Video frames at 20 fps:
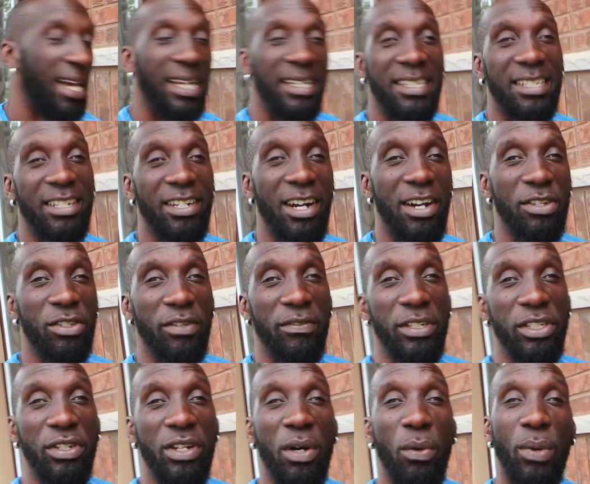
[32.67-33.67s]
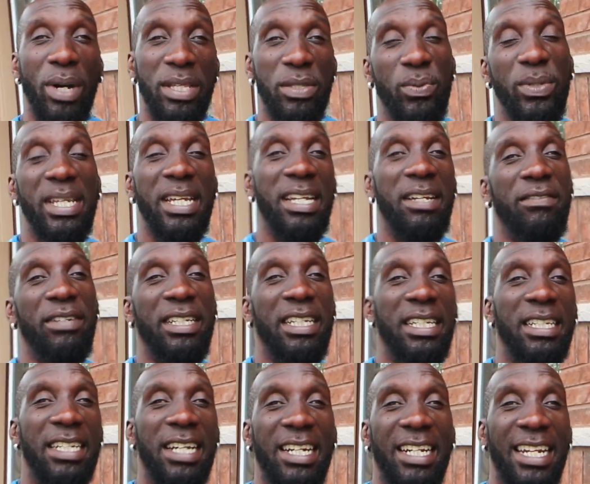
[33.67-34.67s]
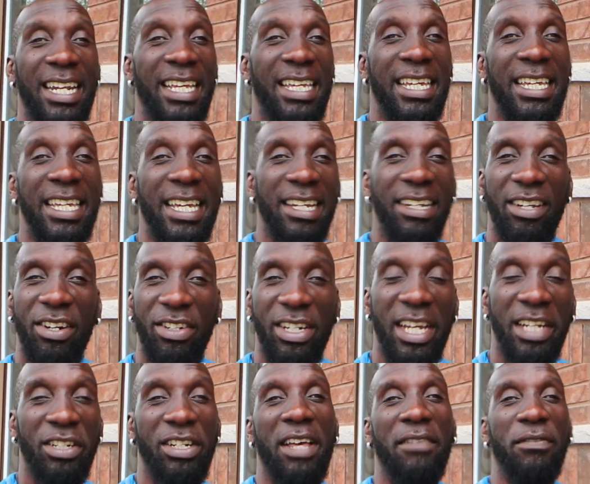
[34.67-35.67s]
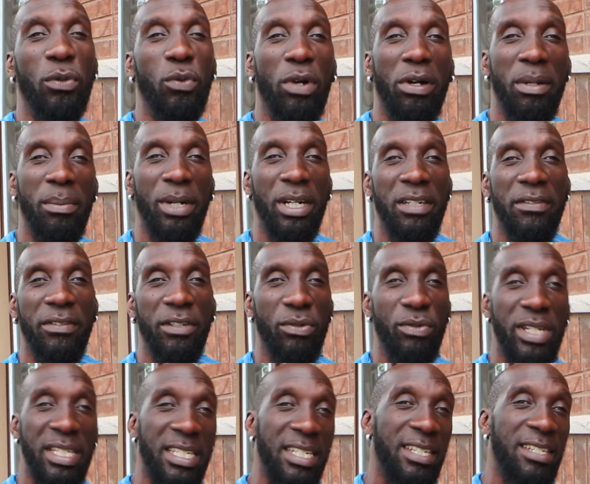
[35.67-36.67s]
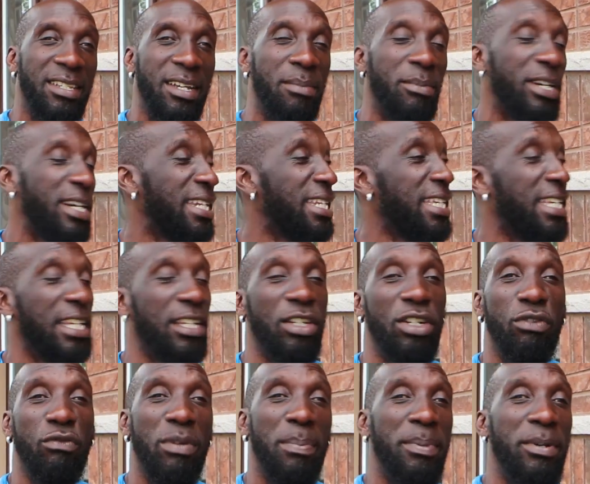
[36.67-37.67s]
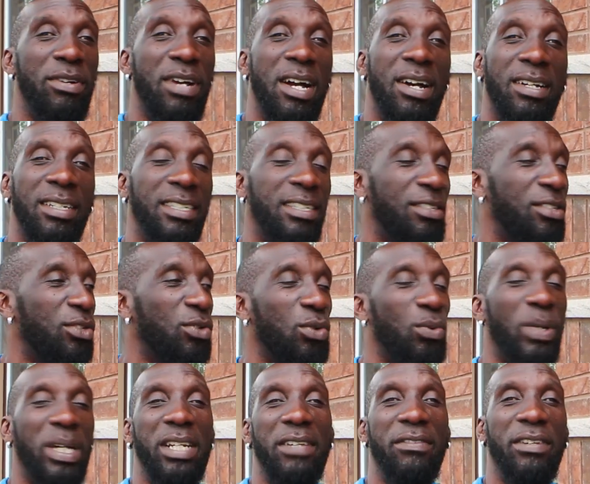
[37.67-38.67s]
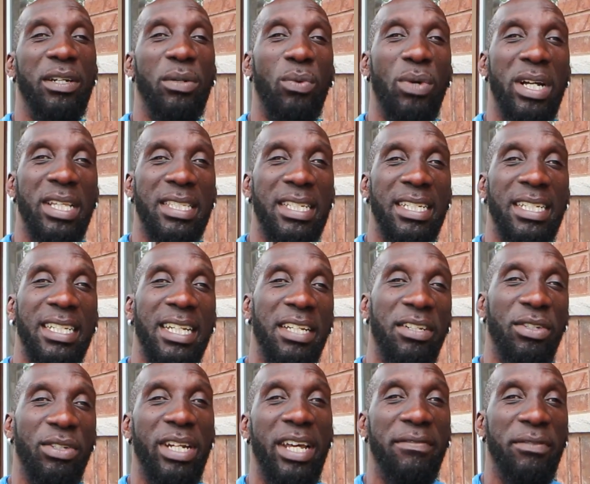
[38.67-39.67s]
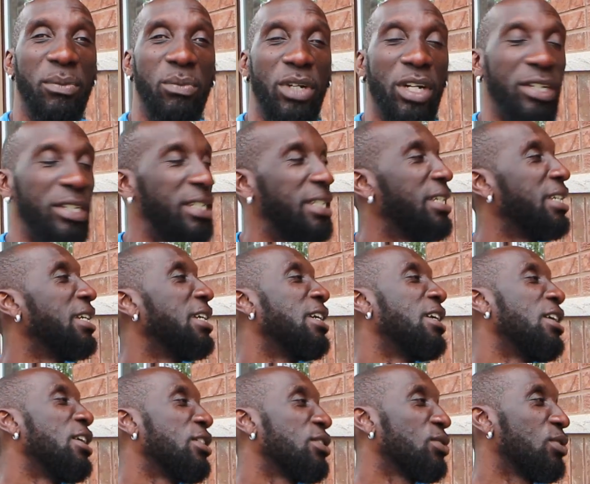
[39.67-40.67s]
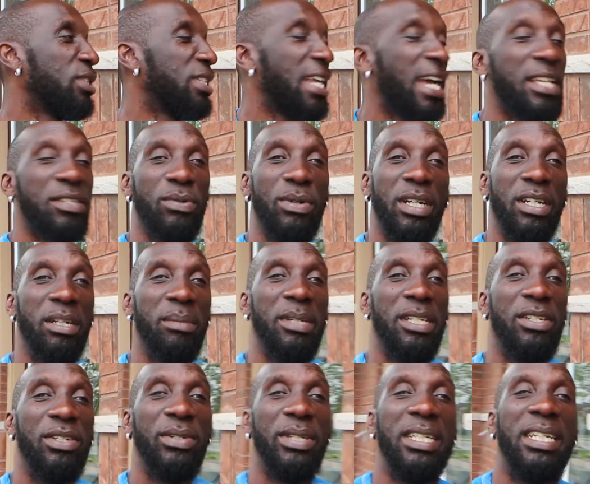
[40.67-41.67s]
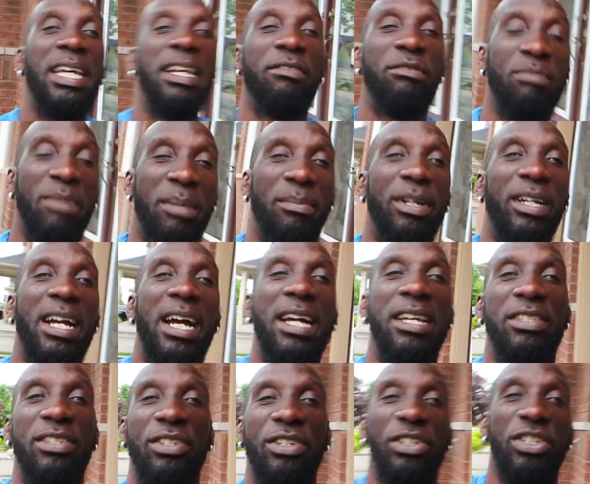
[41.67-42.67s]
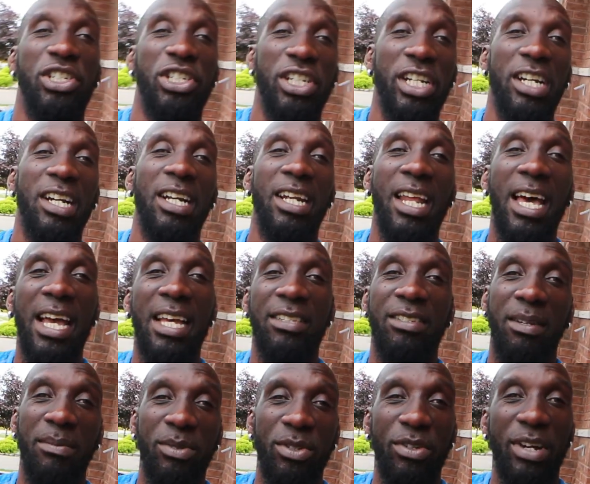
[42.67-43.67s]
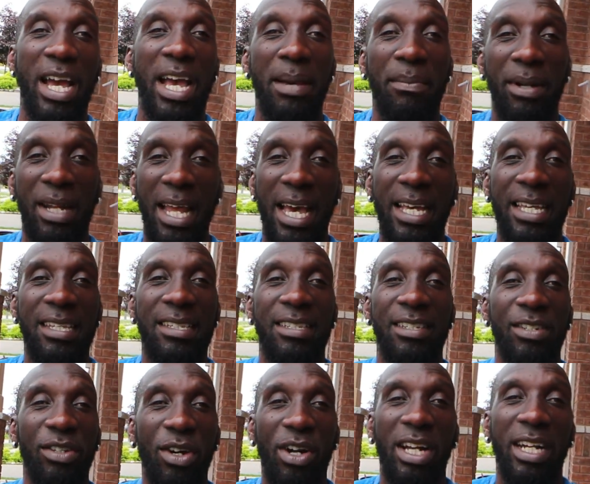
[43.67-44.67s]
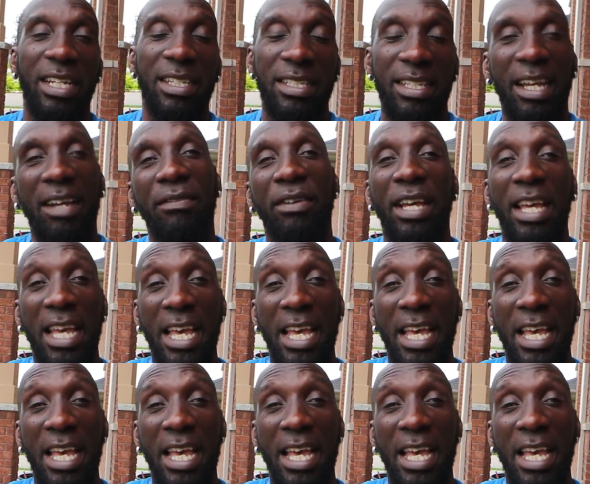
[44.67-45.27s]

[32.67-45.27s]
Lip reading: This car is overdue. And once we get everything done and I can get it out, I don't have to worry about it for the rest of the summer. And he can go rip around and do whatever he wants in it and don't have to worry. So that's what we're going to be doing. And remember, guys, to share, like, subscribe, likes, all that stuff.